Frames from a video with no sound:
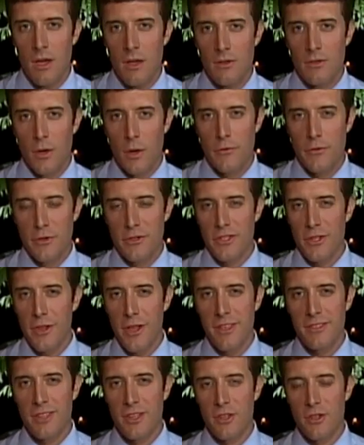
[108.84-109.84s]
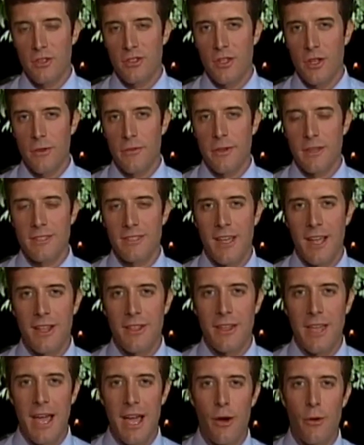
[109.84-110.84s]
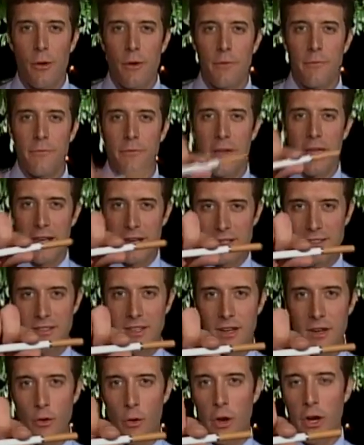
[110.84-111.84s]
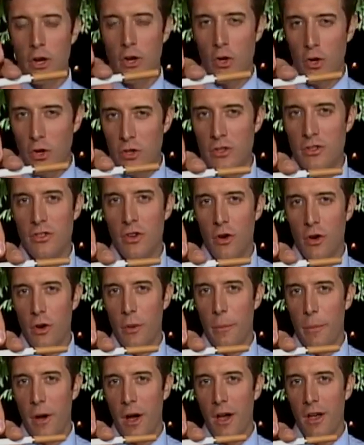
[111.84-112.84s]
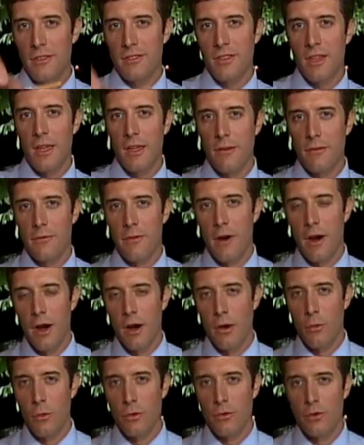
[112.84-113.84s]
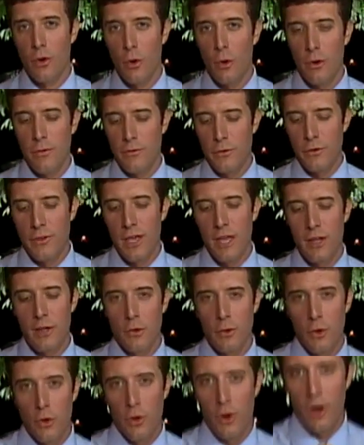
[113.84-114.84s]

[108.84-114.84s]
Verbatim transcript: So if you're still asking yourself exactly how a fake cigarette could start a Bosque fire, we're told if you take a look